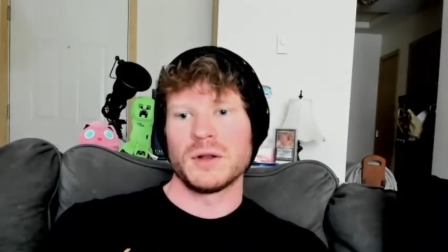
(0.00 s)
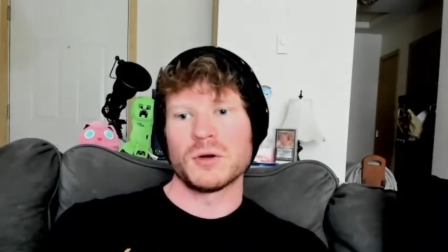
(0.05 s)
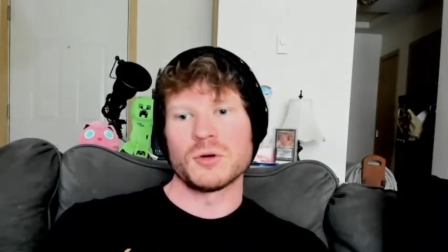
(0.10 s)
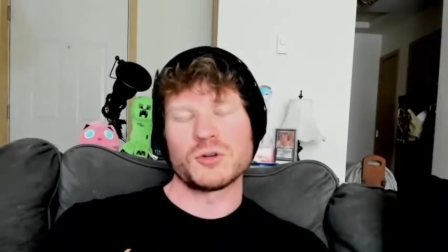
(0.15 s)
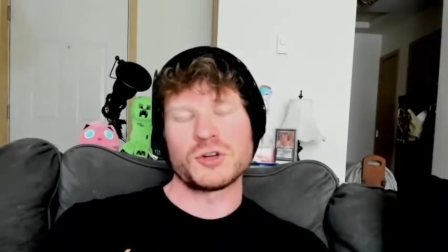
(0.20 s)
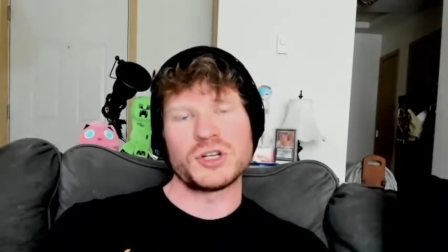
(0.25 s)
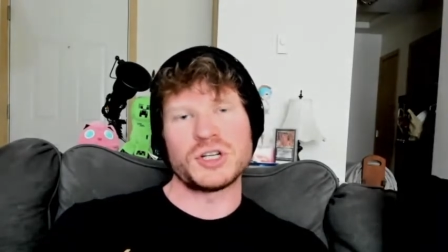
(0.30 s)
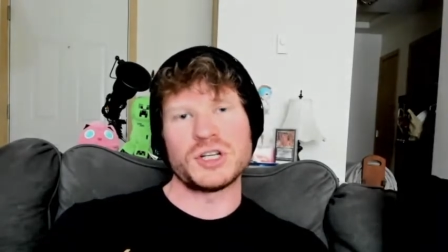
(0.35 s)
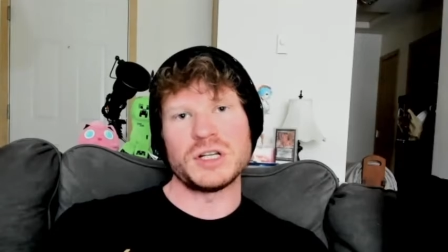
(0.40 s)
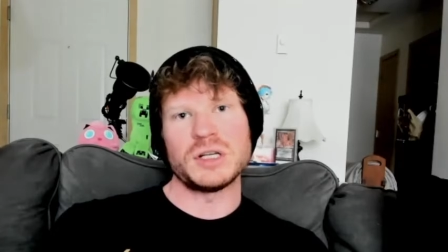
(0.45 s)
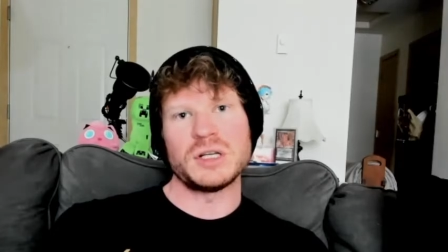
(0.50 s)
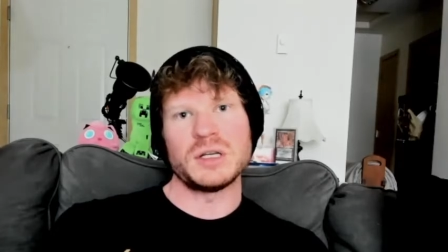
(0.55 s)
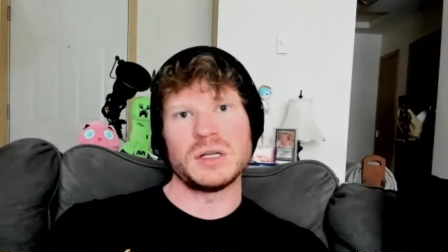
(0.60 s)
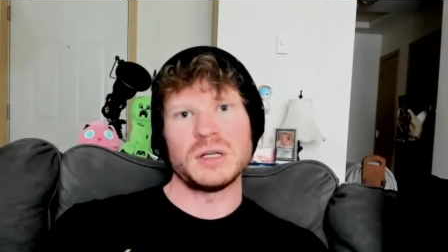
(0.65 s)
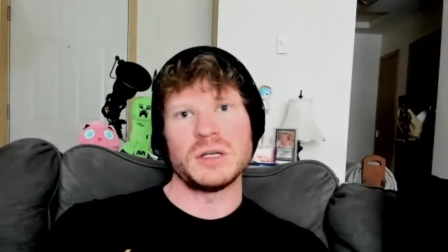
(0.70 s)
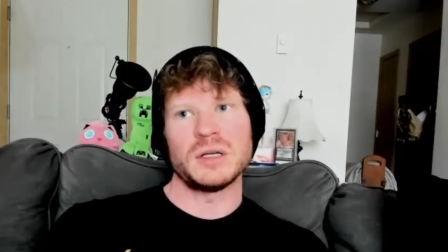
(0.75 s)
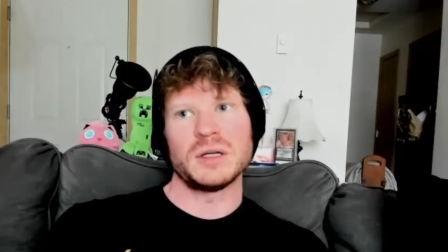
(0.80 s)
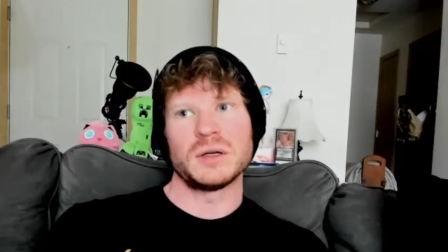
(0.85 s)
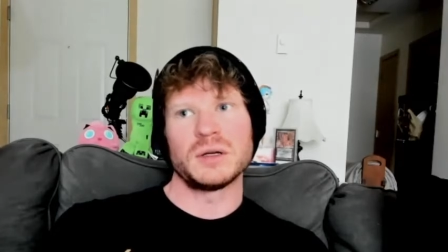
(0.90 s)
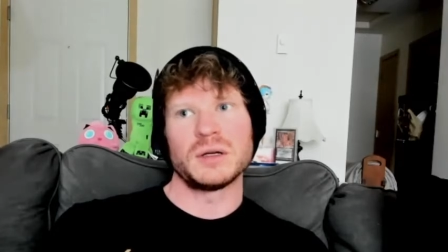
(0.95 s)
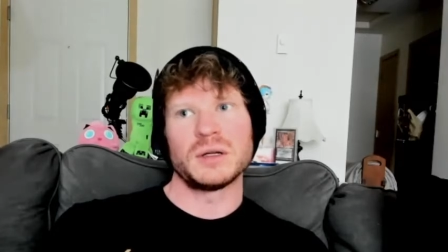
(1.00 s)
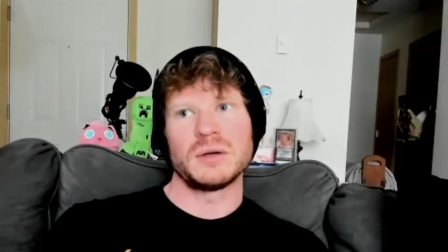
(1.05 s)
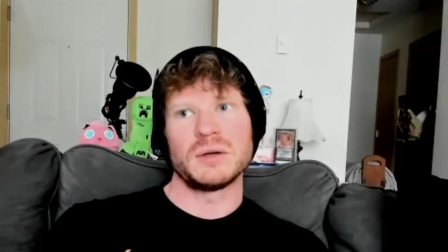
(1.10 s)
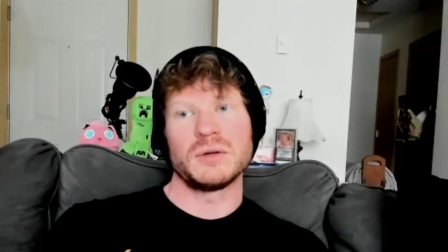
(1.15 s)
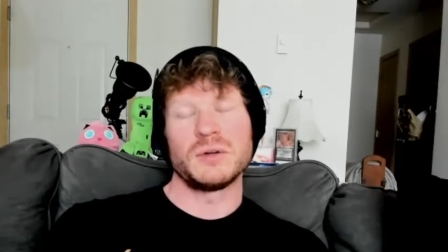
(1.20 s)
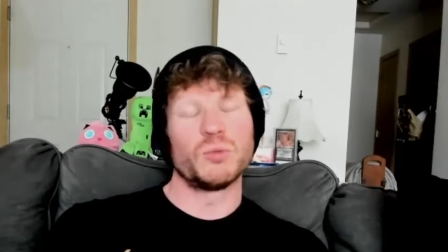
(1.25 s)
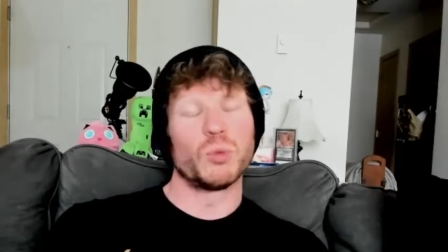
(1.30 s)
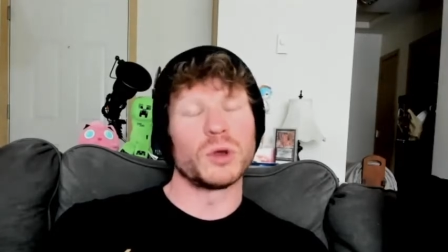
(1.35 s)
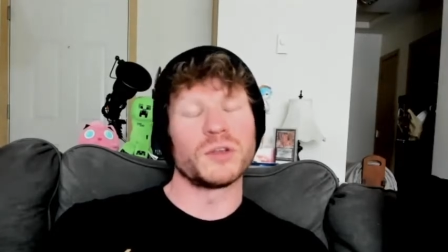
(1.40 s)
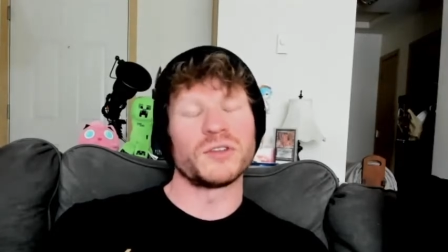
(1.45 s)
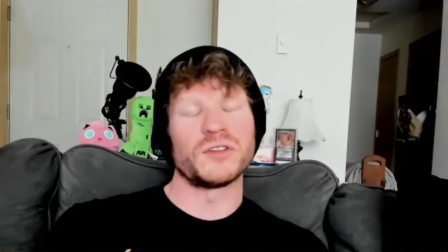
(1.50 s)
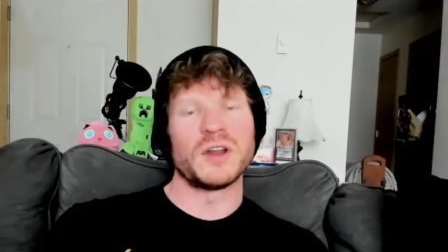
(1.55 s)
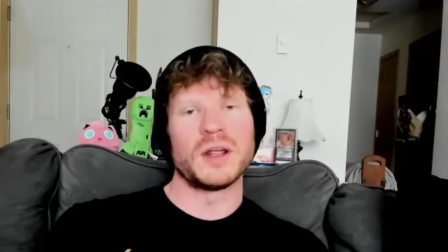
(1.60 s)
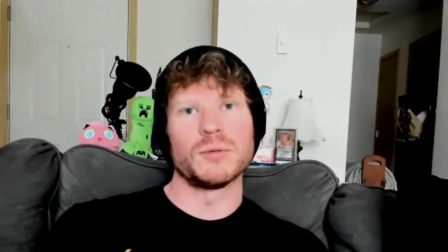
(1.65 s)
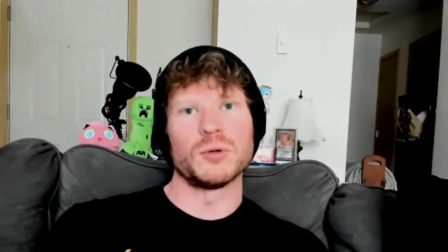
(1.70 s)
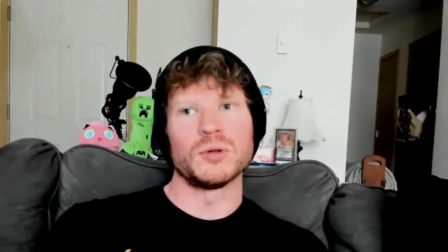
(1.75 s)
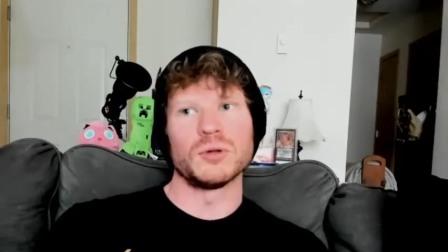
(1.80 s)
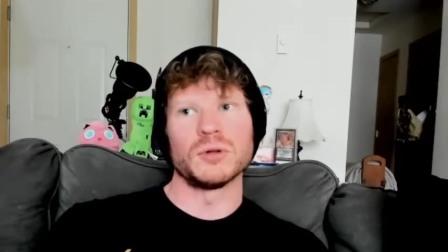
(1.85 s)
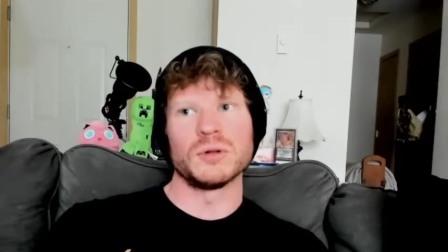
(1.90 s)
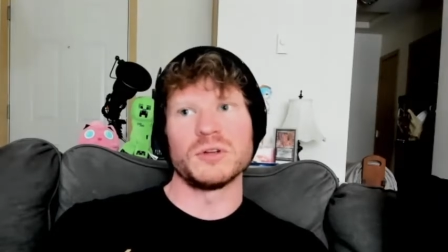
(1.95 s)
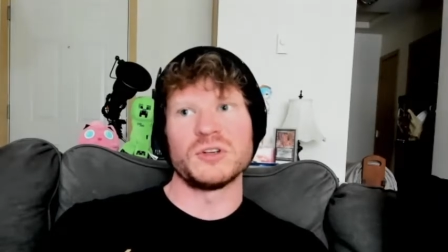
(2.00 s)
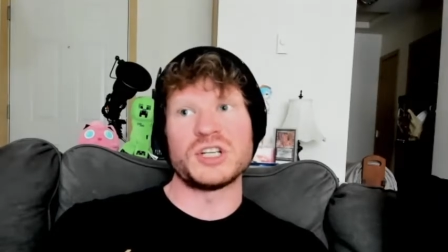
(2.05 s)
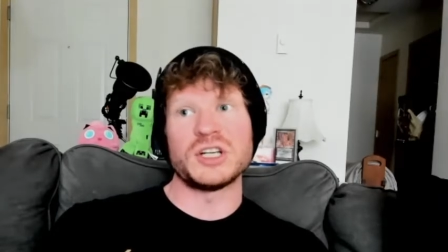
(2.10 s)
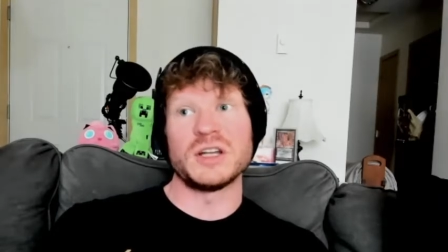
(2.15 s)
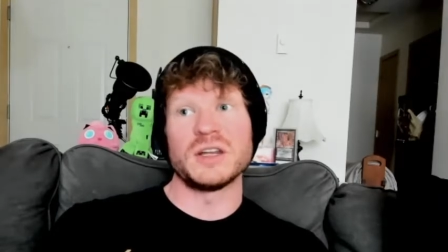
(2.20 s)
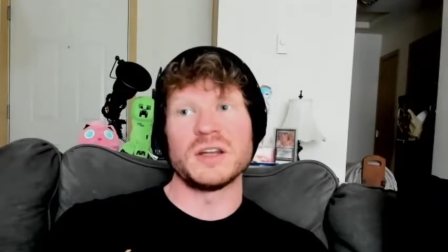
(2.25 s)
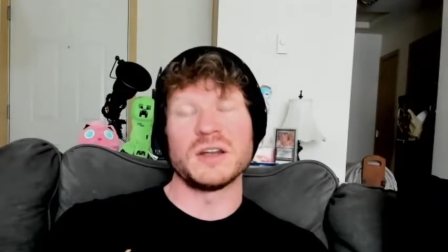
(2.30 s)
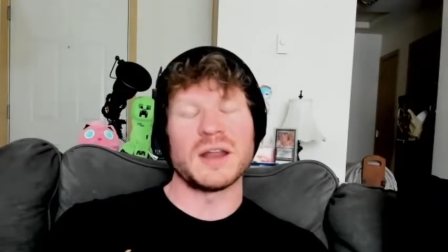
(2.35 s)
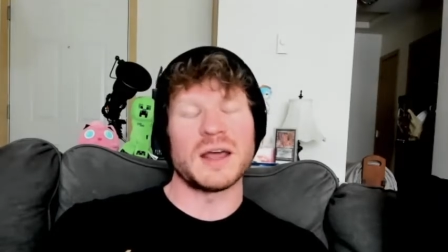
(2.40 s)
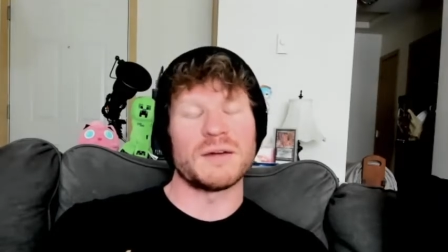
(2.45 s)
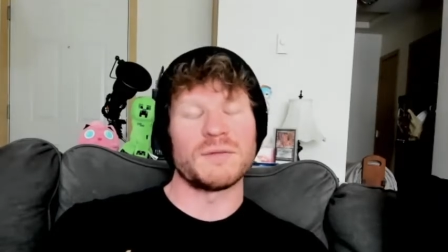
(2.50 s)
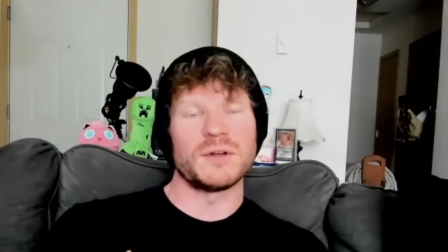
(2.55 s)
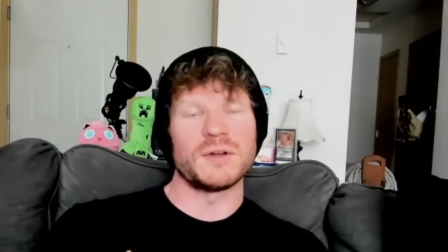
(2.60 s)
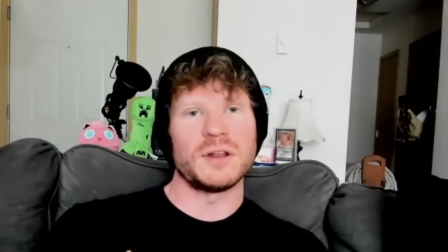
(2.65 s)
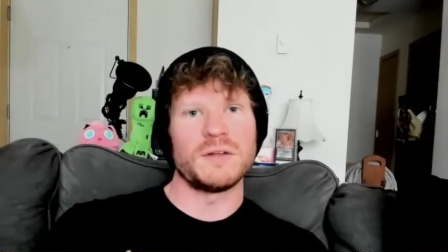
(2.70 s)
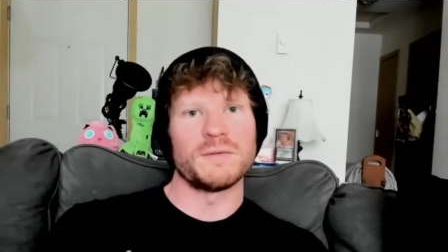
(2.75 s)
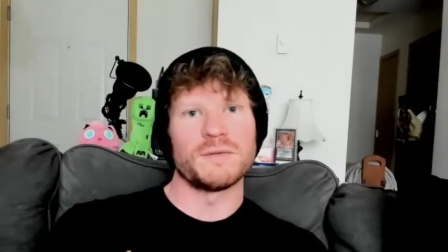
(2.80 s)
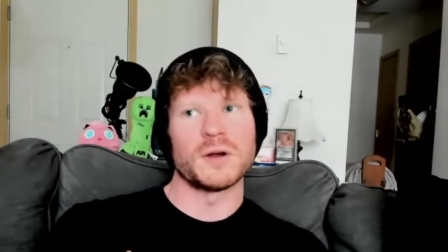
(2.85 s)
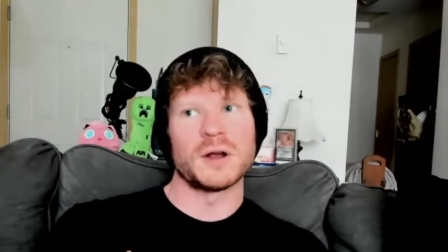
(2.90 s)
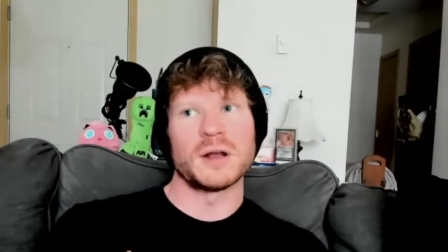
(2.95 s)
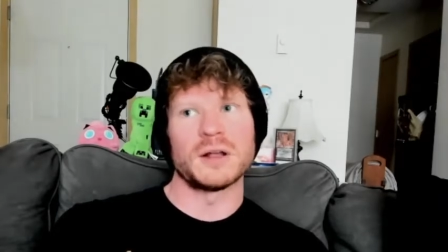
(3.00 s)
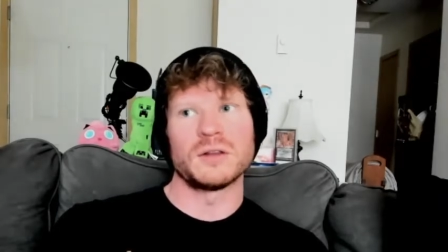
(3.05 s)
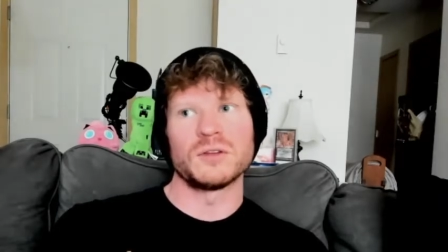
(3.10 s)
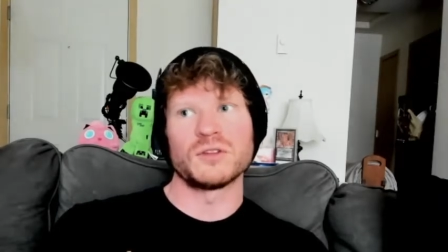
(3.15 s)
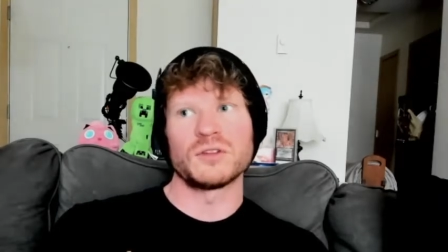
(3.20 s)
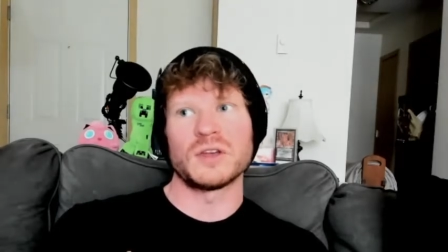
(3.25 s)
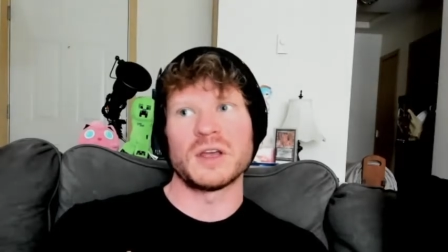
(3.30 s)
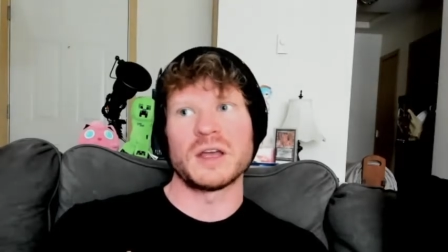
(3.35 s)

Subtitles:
she didn't have any friends,